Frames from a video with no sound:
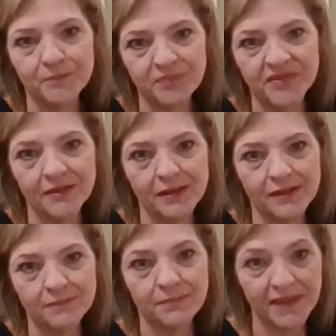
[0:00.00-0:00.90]
the
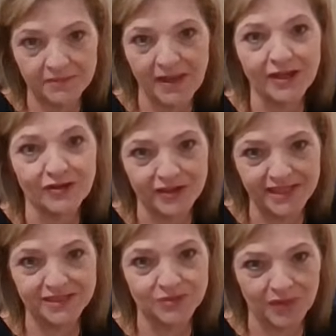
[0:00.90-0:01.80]
pen maker
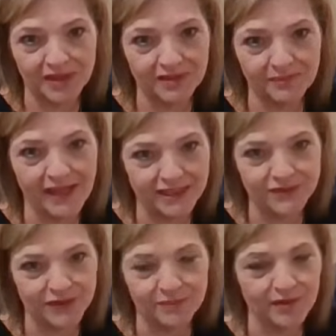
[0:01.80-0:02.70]
is what pays
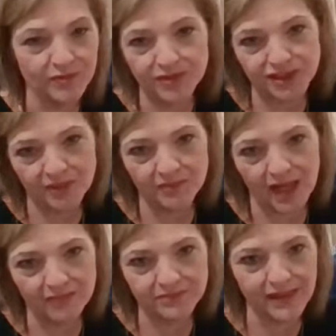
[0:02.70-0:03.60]
for the booth, which
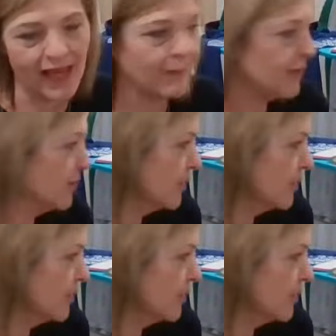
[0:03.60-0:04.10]
I'm happy